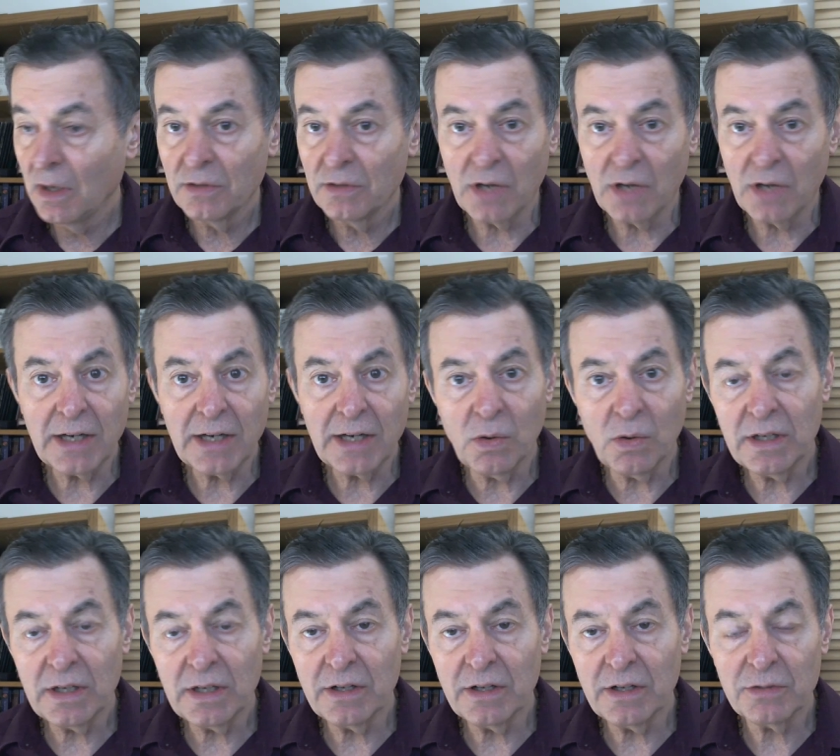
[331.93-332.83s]
So I go
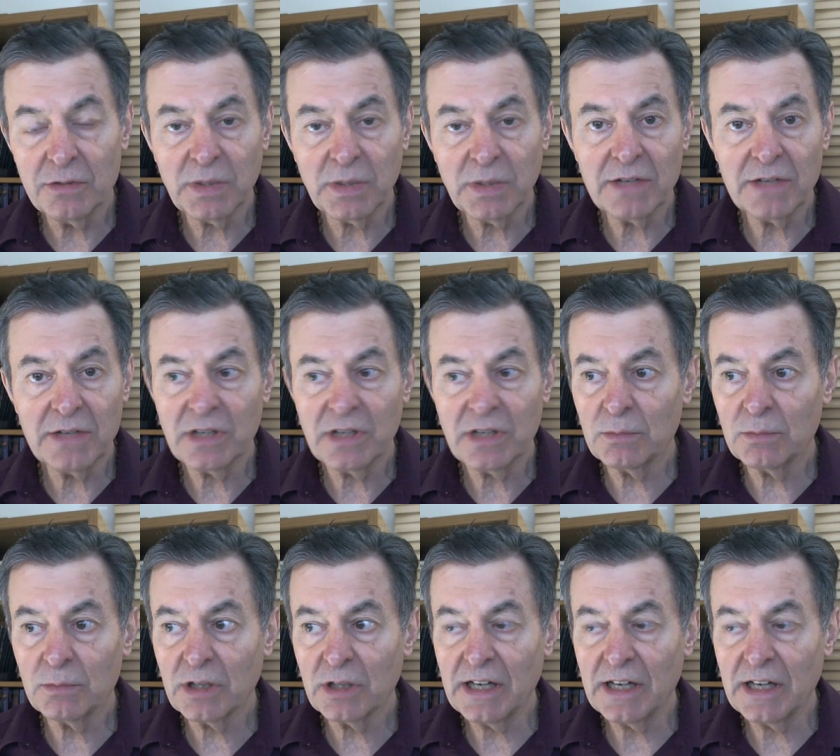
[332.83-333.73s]
into this place, and I'm
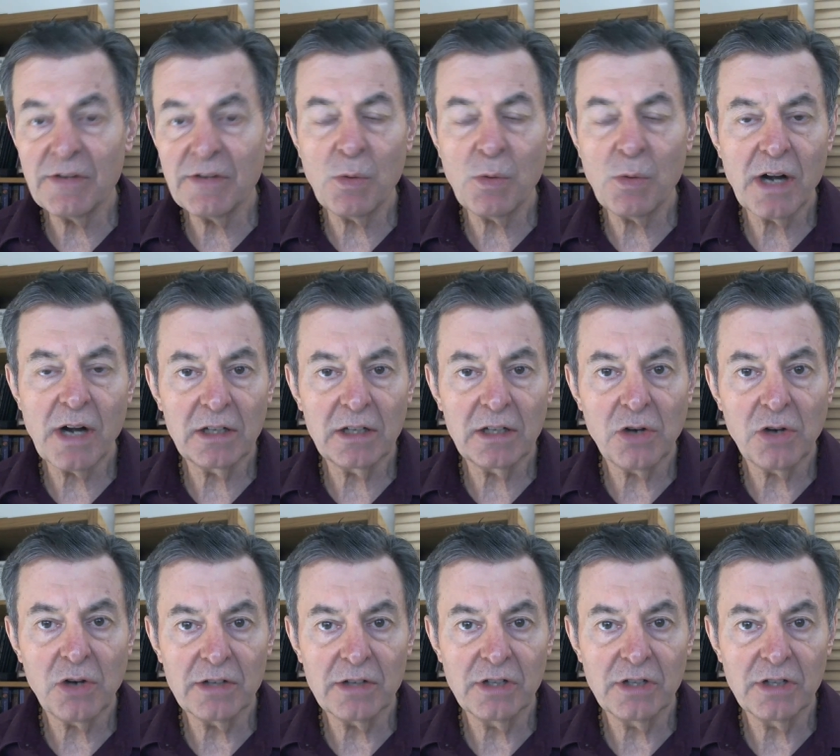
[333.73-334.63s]
looking everywhere I
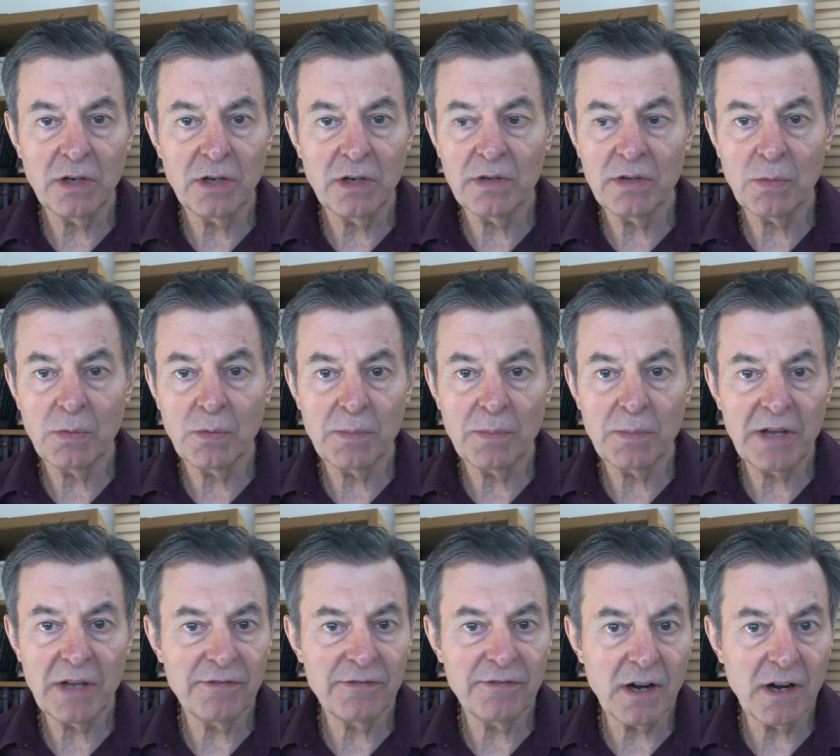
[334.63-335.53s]
looked. You know, I went by
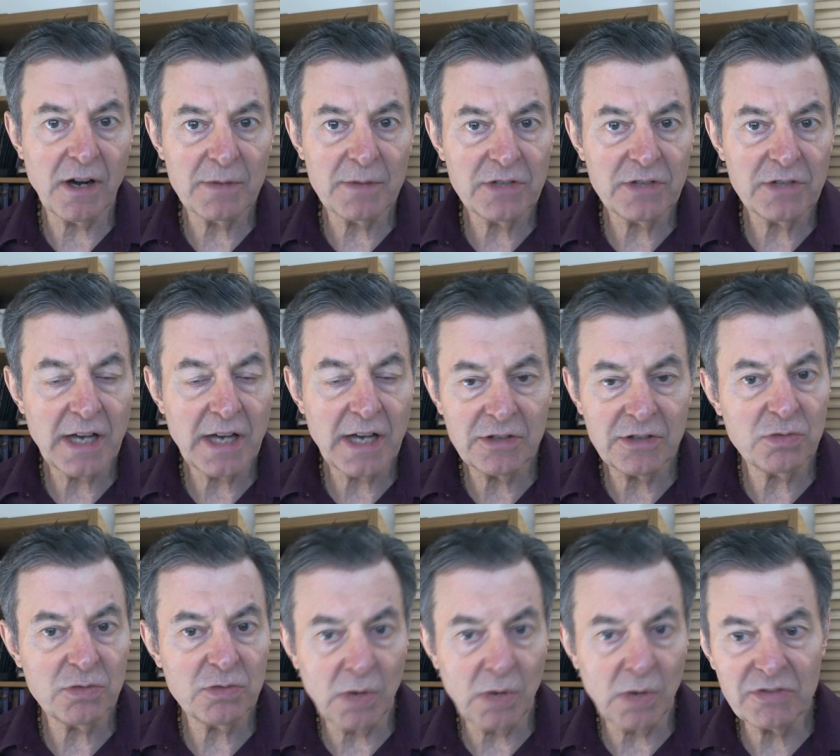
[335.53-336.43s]
the pharmacy. I
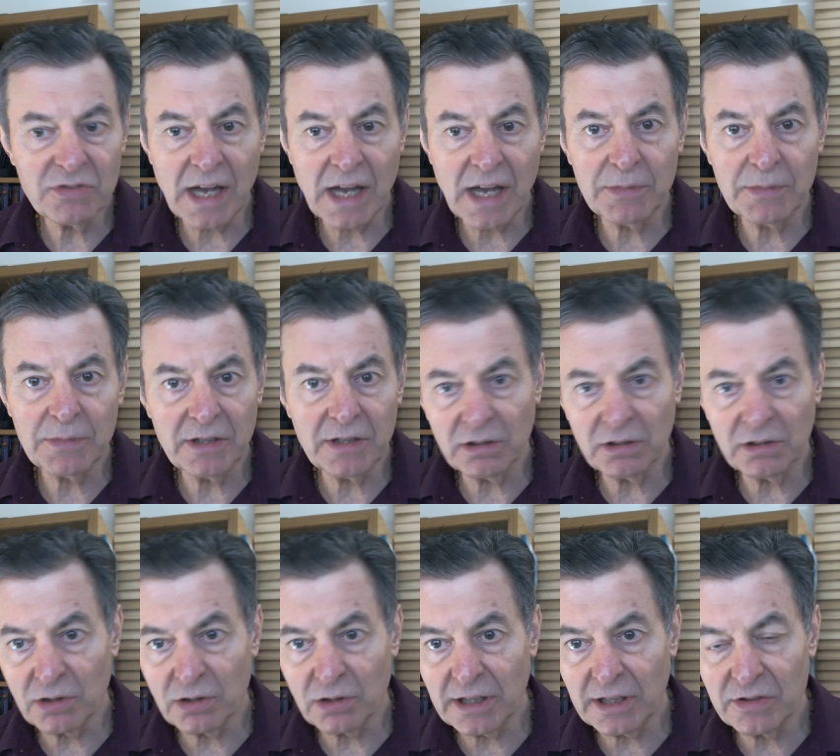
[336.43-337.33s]
stopped in to
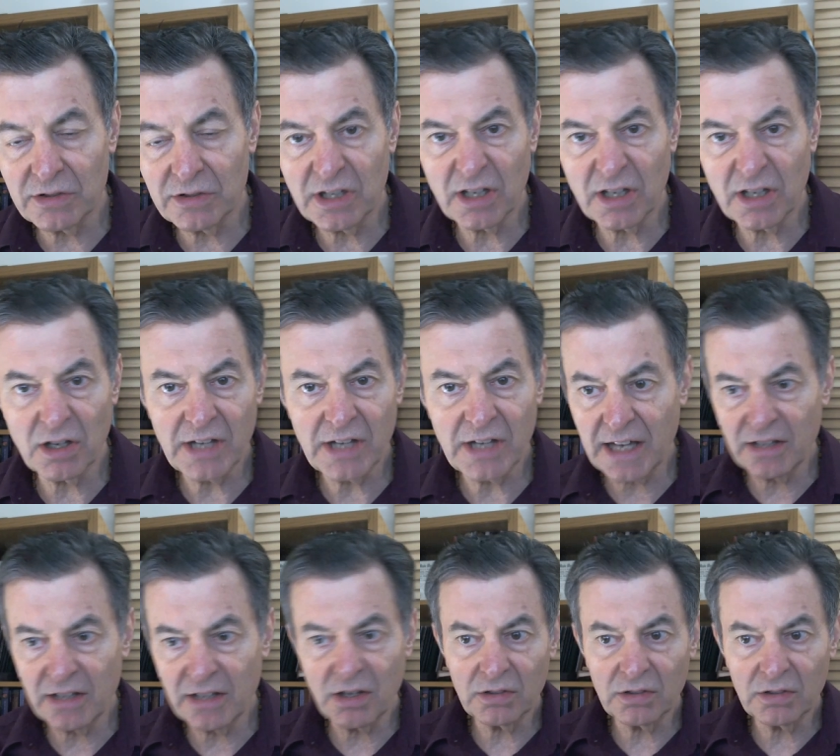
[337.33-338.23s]
look, and you know, they
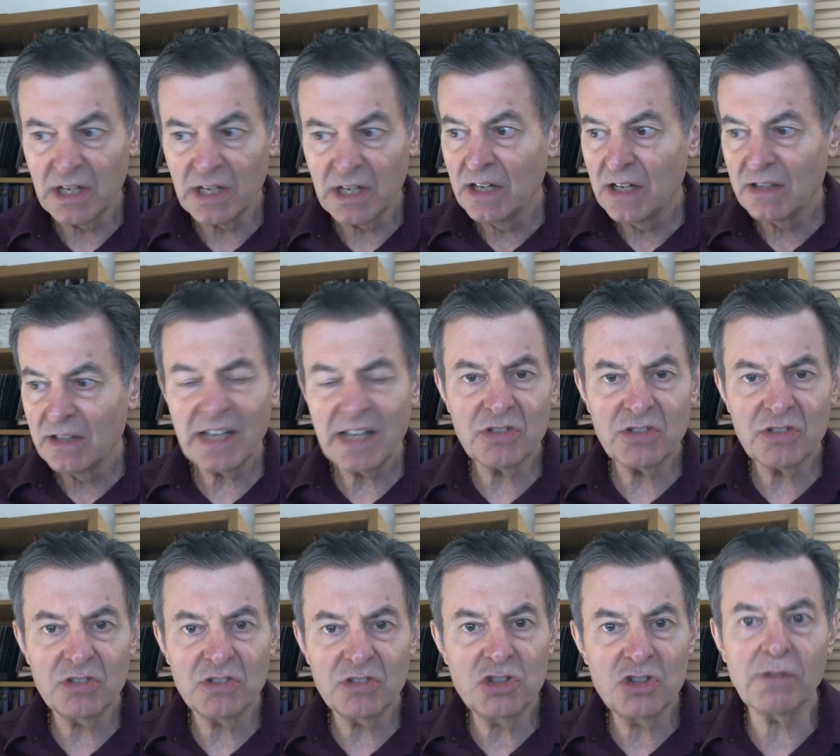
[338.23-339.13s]
had
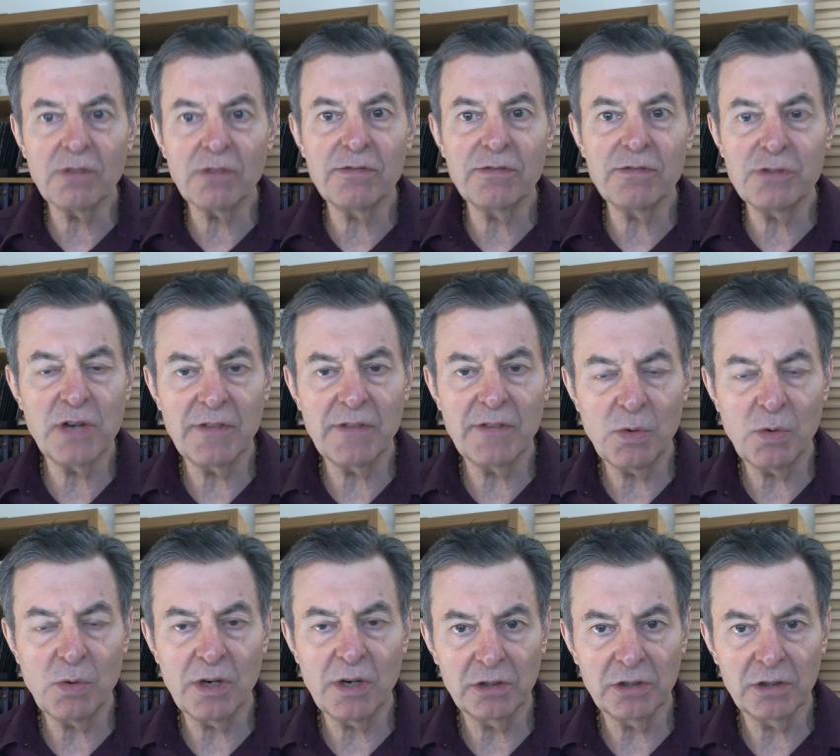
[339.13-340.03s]
just junk food
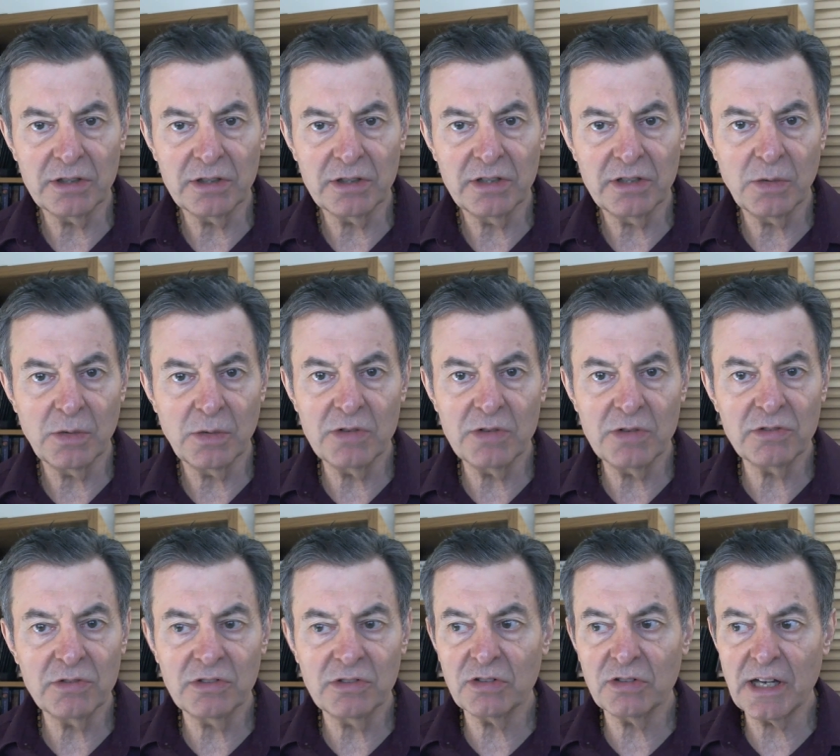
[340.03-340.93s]
everywhere you looked. It
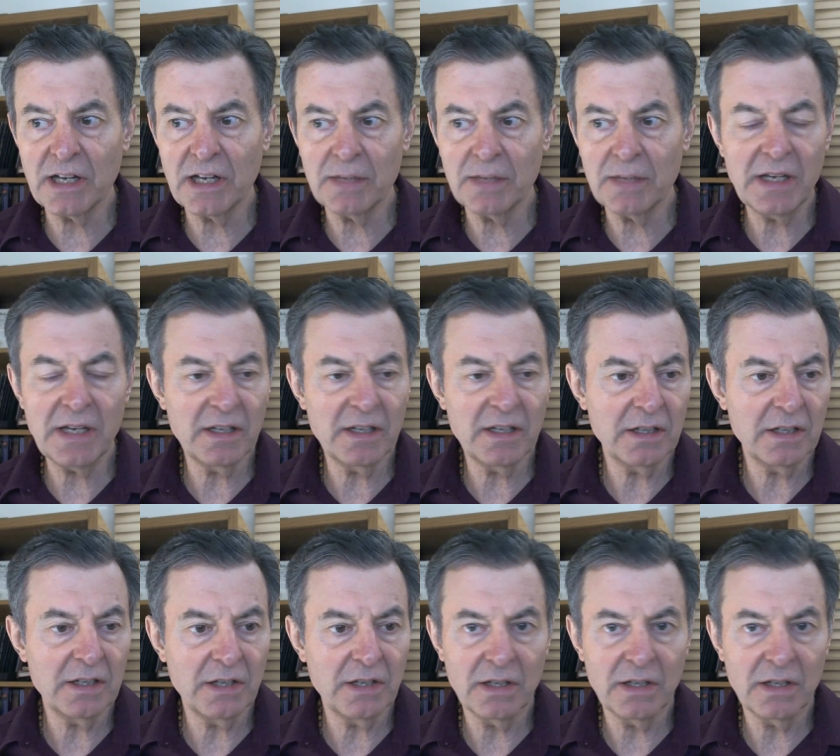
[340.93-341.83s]
was just like being
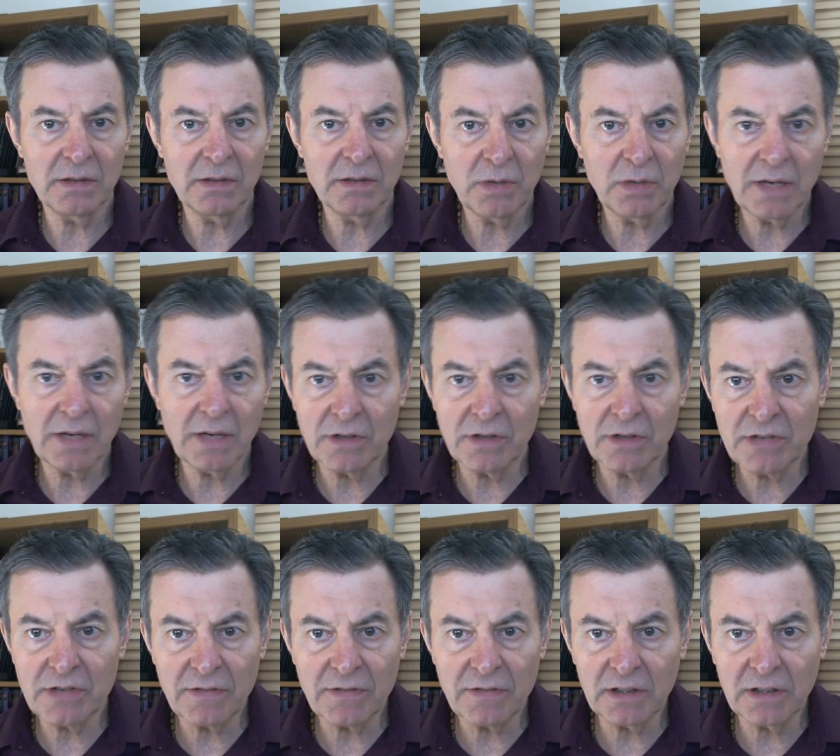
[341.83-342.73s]
in whatever
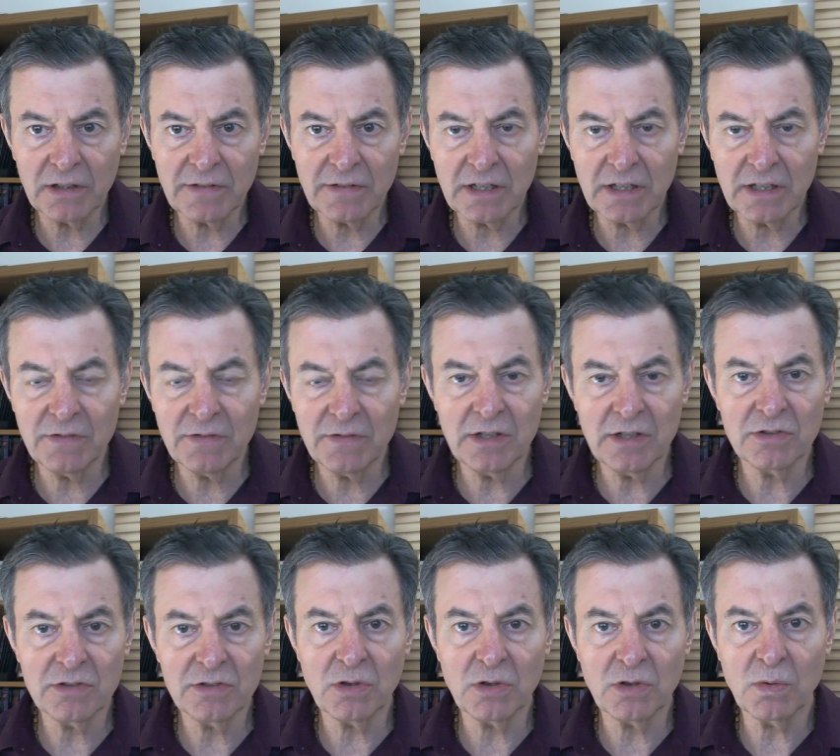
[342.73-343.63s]
7-Eleven
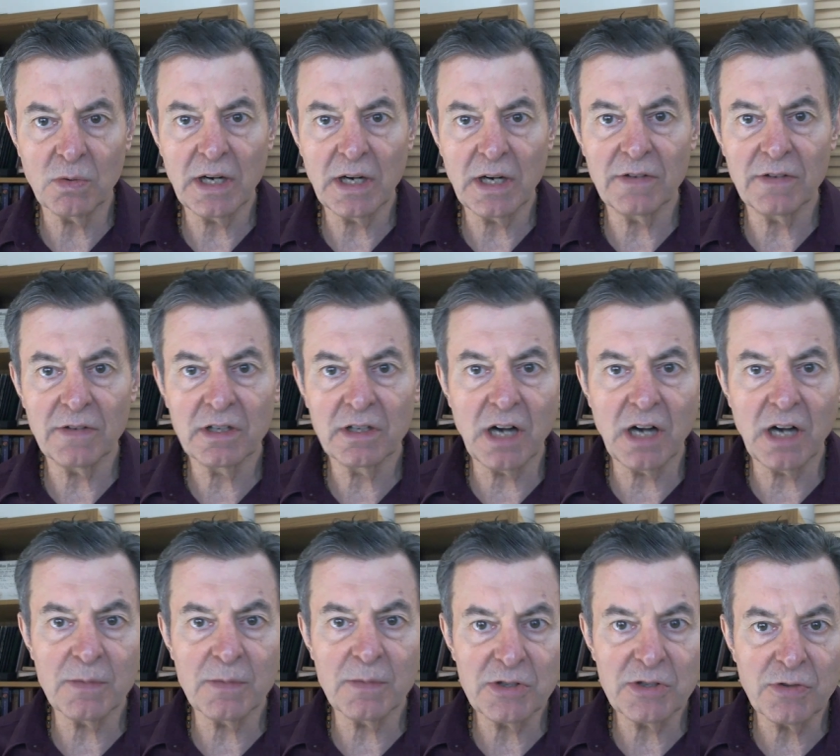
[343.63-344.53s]
convenience store, whatever,
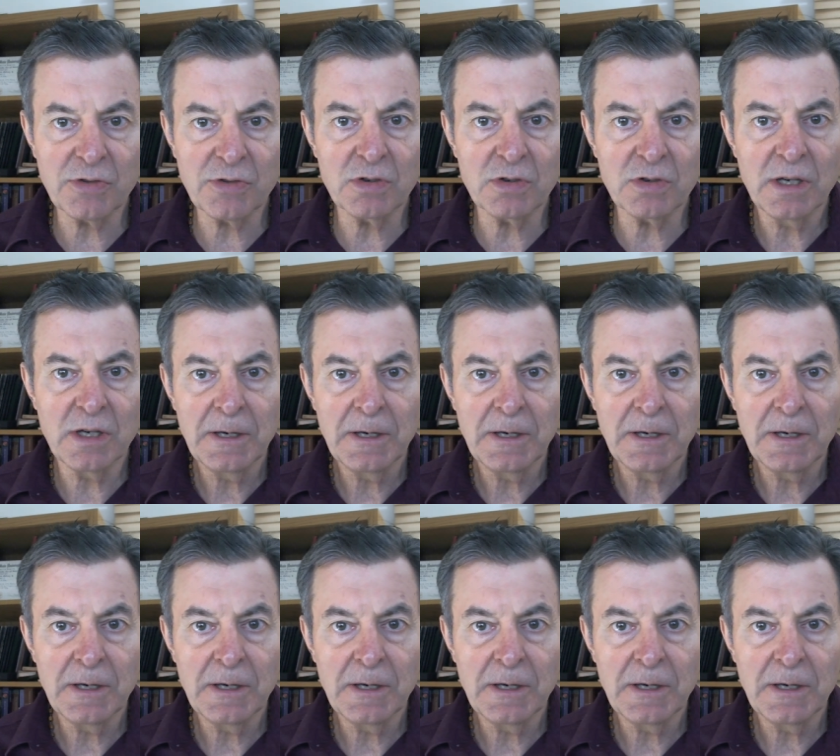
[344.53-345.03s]
garbage food.